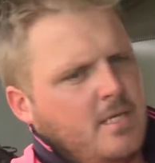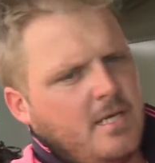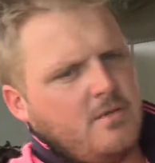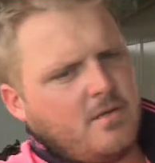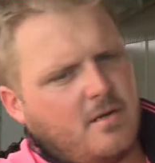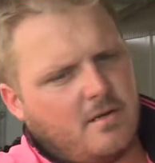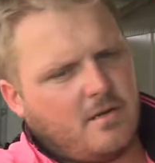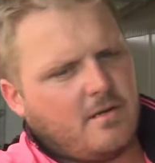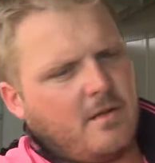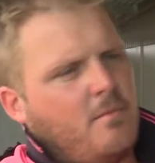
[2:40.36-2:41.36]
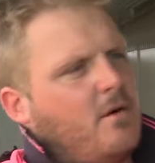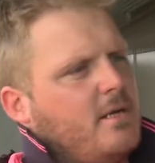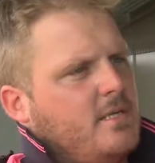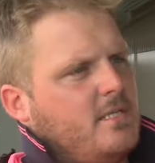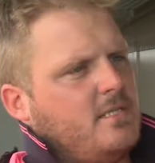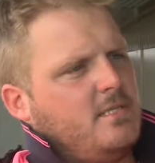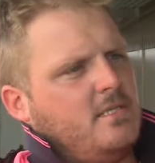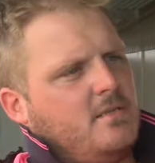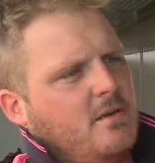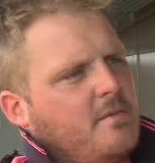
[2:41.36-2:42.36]
Yeah, look, I don't mind her.
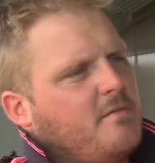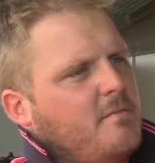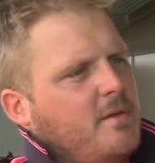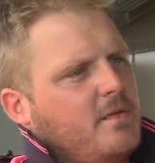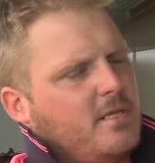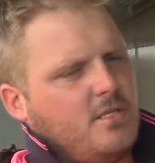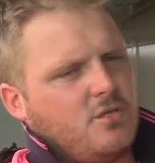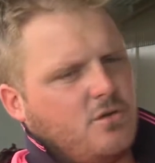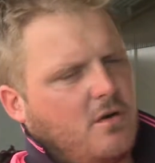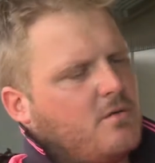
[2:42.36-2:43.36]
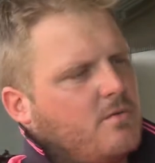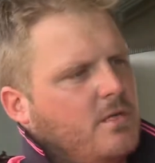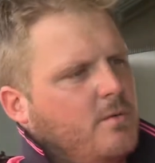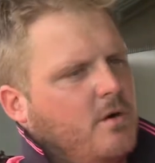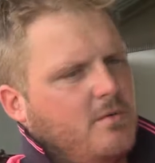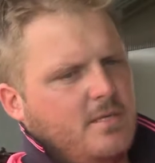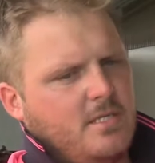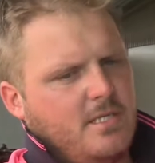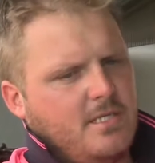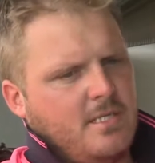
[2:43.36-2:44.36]
She's got a bit of ability. She's trialled really well, but
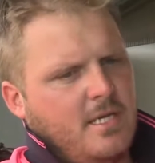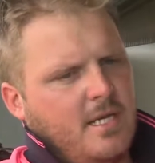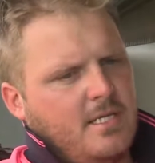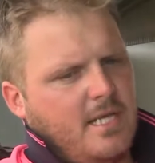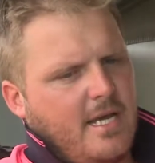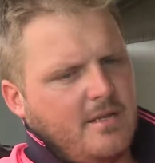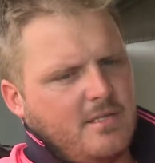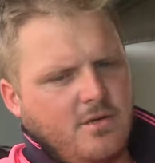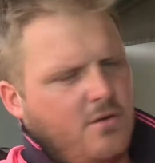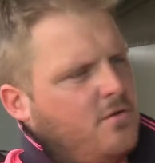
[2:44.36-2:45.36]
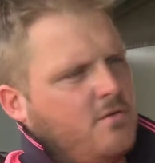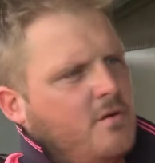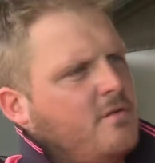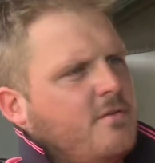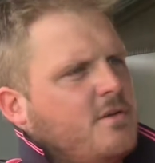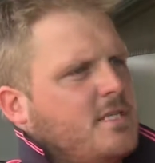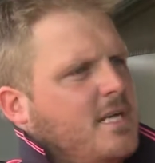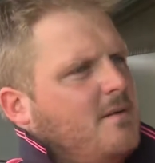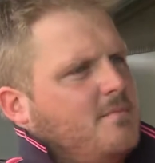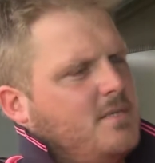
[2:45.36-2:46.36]
she got it all wrong first
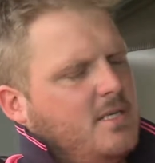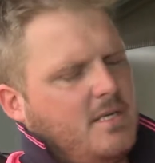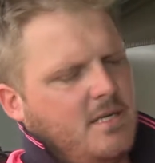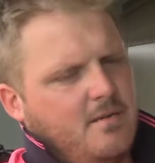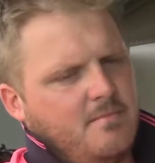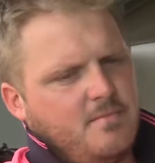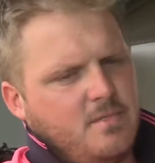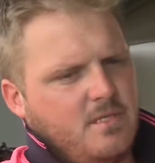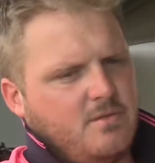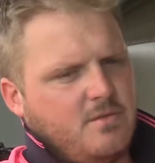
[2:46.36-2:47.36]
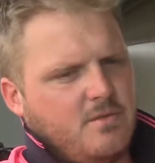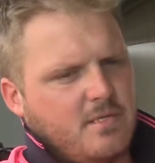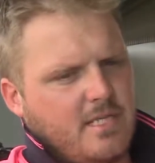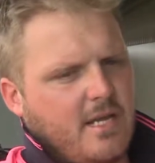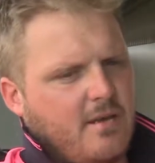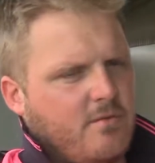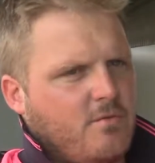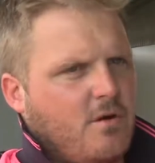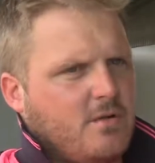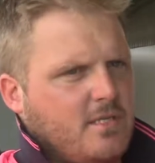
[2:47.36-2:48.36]
up. She was sort of scared at the
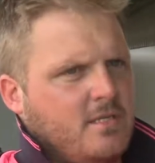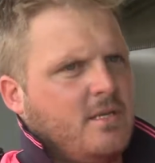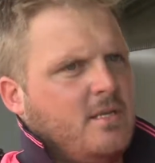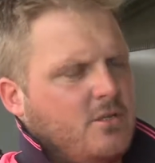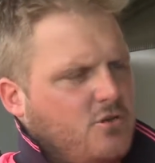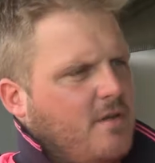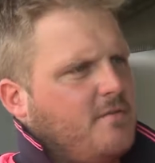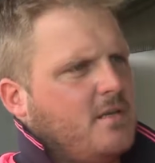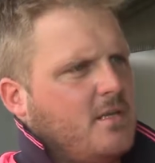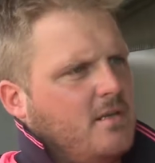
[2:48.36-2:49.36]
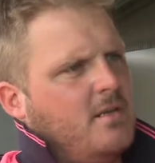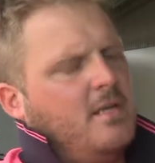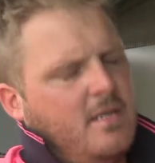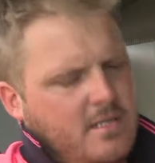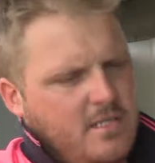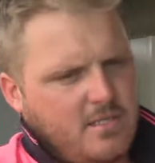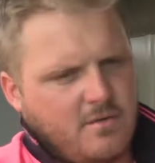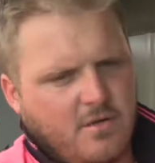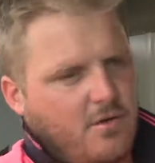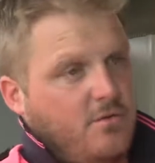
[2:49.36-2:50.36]
rocks and traffic, and she sort
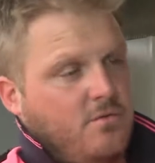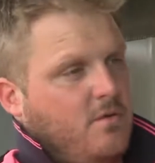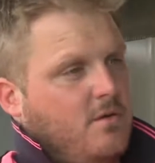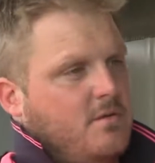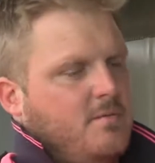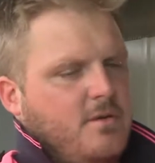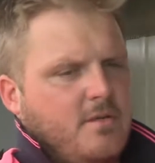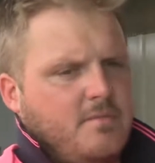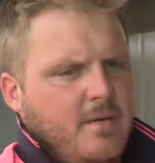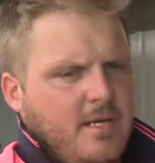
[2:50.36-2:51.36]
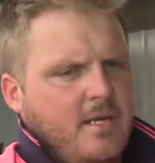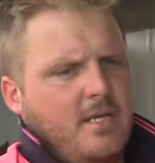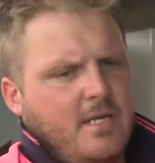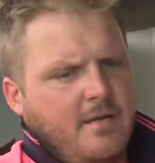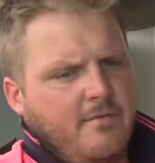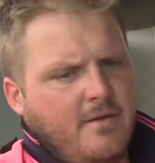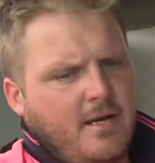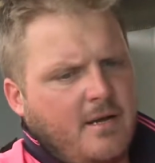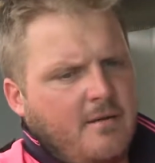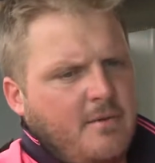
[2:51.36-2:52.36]
of got it all wrong, to be honest. But
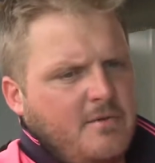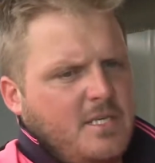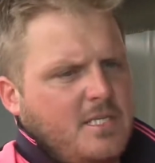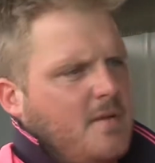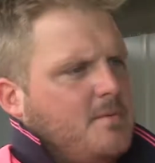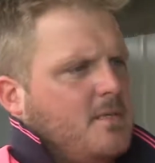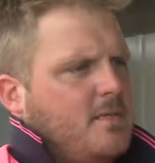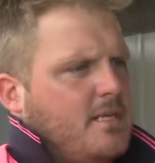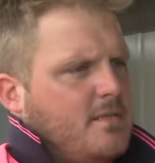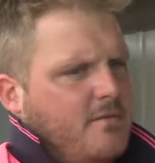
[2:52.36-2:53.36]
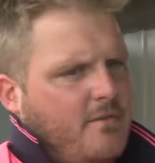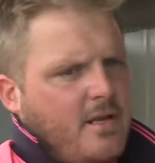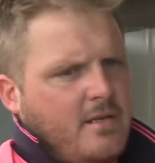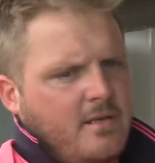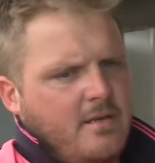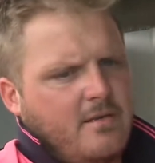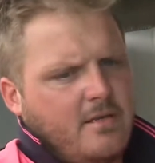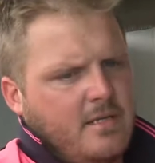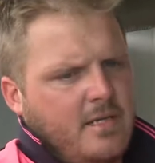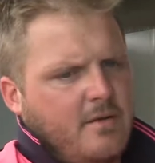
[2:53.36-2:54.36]
if she steps and gets to the front and
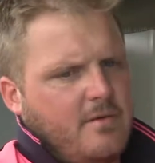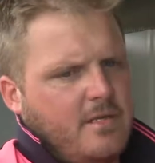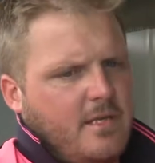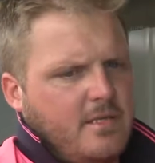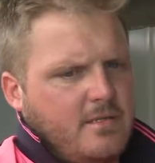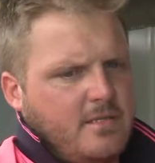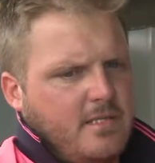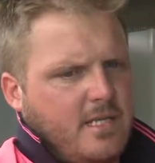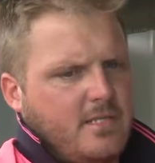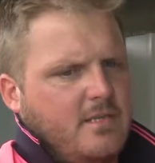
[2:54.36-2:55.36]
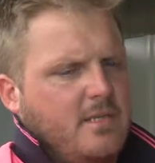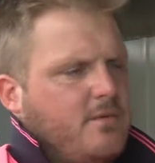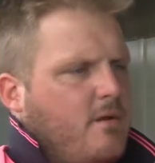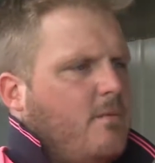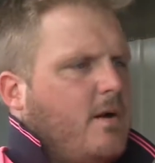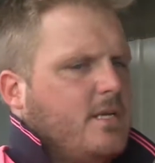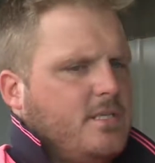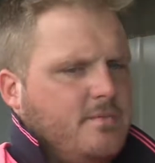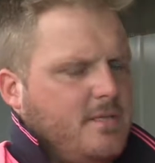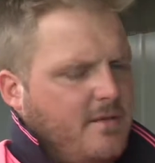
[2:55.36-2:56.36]
and gets the things her own way,
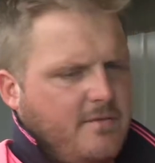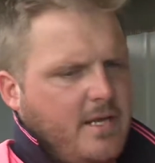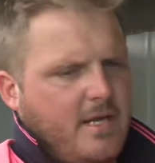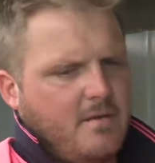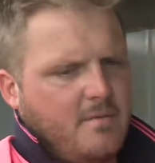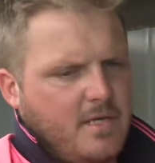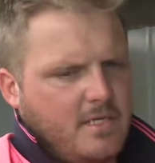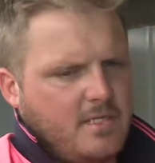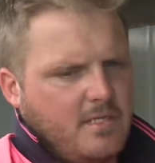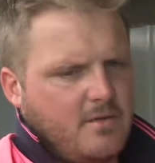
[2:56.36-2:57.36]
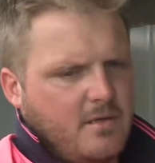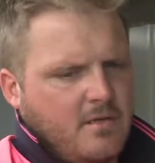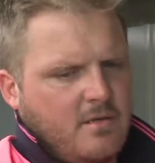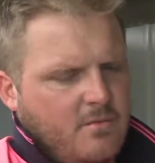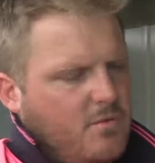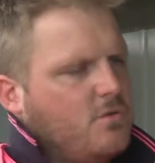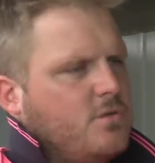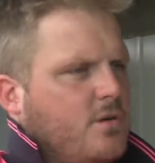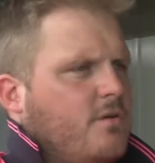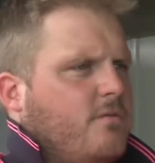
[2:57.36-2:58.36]
she'll be definitely hard to beat. She's got a real good
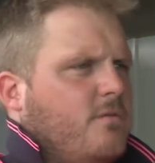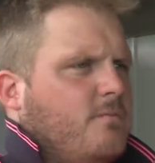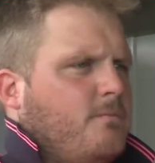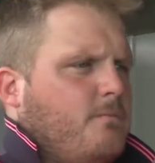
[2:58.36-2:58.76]
turn of foot.